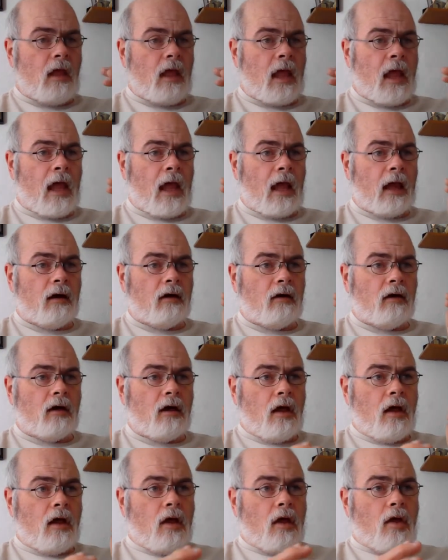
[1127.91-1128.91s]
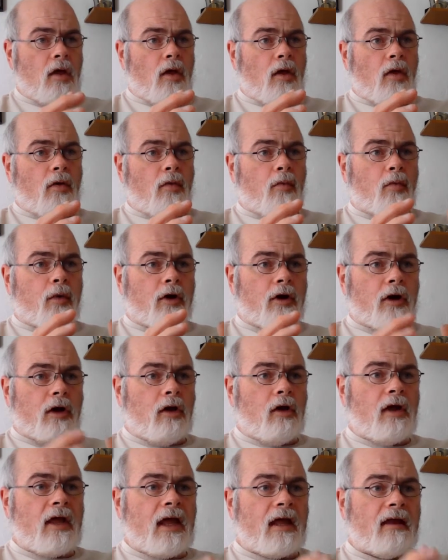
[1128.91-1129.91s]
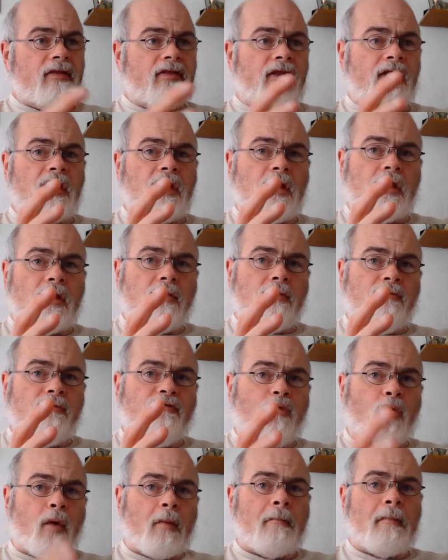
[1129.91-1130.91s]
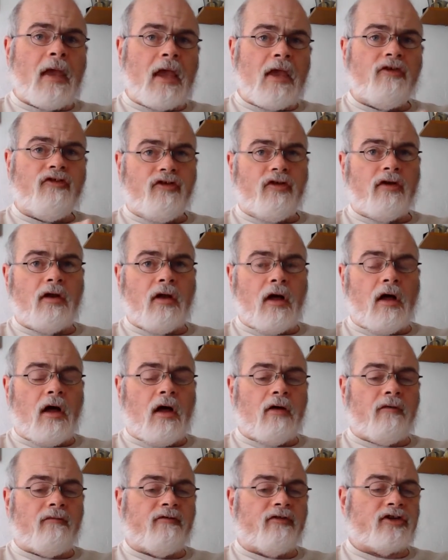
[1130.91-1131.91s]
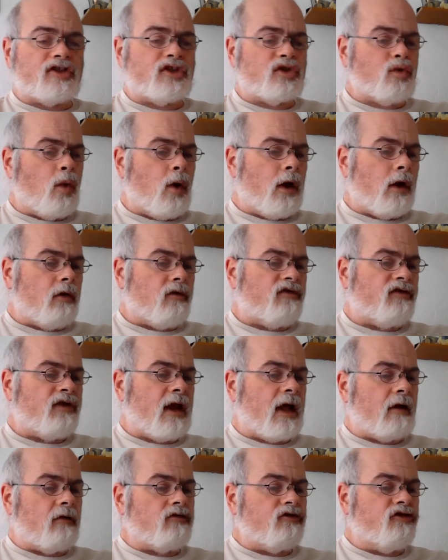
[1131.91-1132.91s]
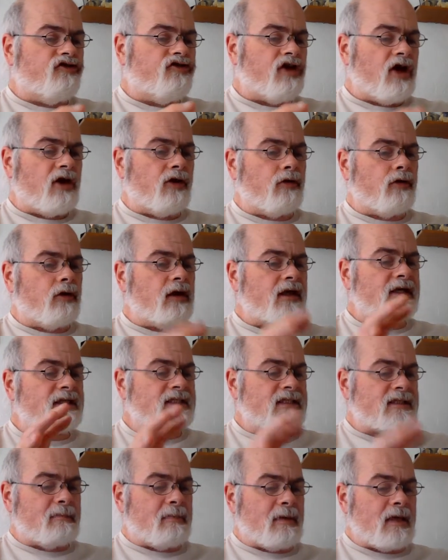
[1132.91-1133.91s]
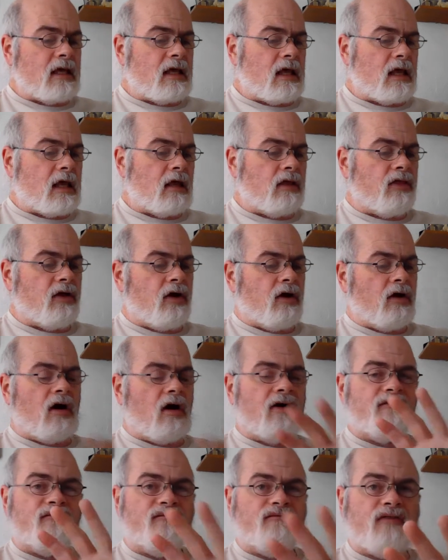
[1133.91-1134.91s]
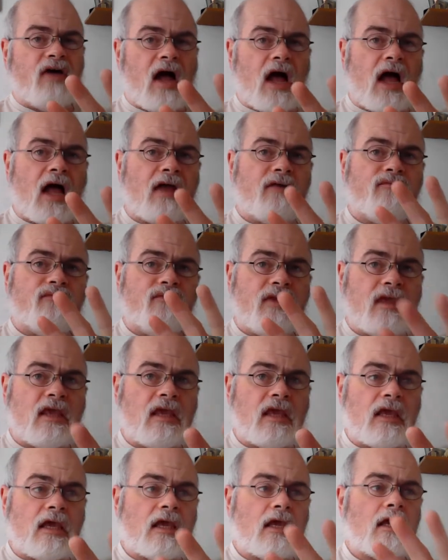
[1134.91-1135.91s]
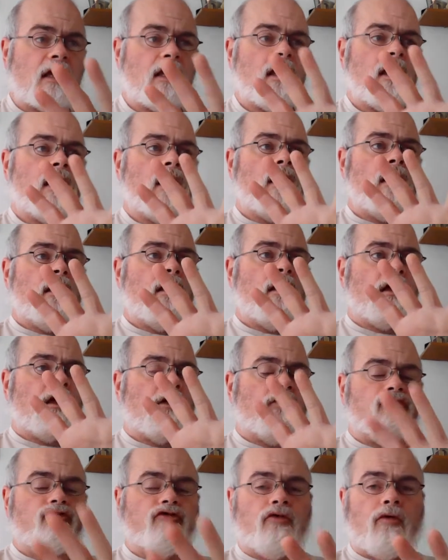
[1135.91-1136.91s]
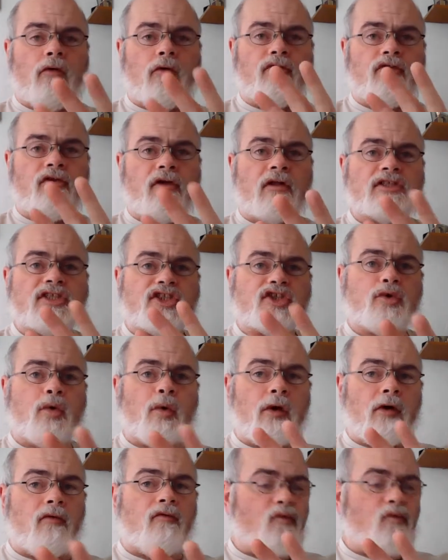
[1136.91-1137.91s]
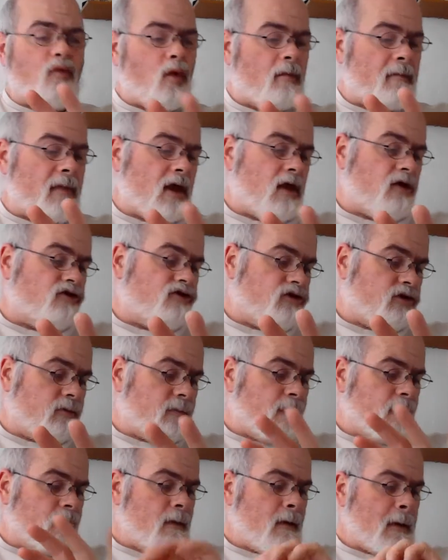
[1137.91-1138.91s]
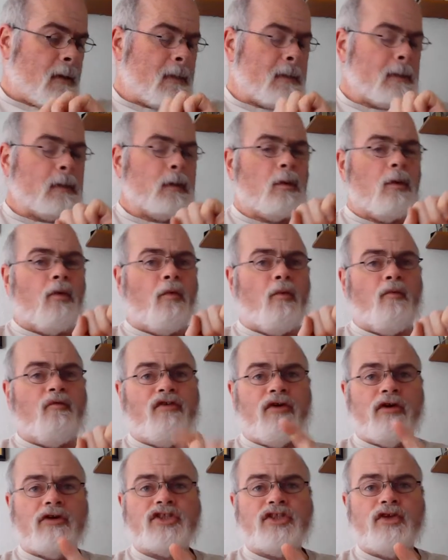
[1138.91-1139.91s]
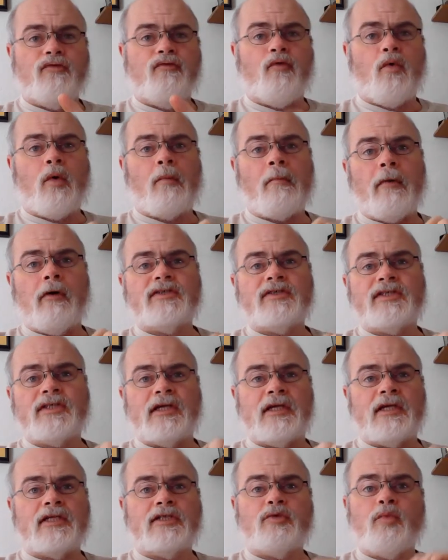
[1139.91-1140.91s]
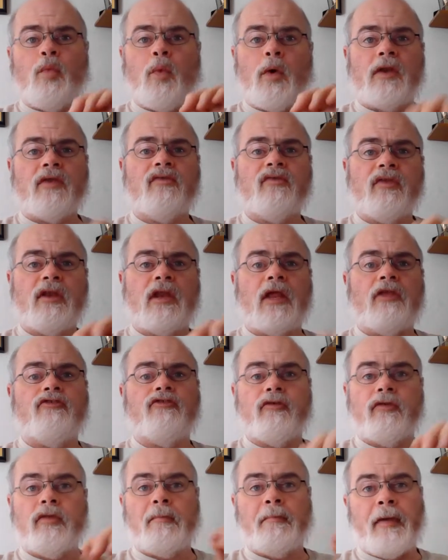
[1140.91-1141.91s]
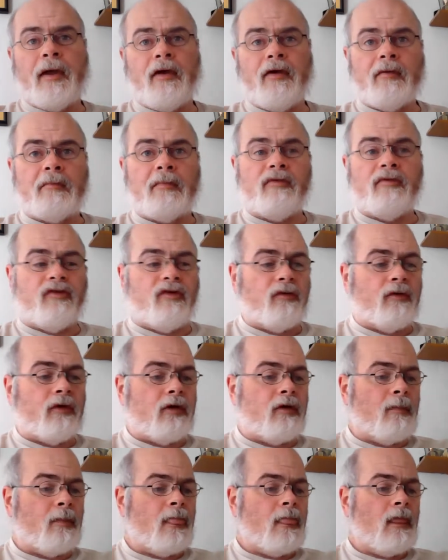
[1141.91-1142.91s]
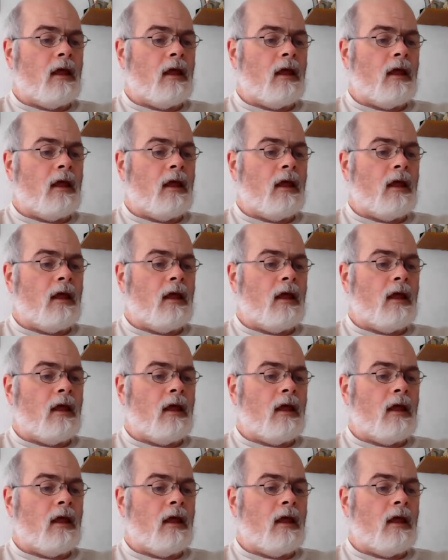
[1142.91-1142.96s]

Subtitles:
And we're going to look at the formation of soils. Now, generally speaking, there are 5 key controls on soil formation. First and foremost is, what is the nature of the parent material?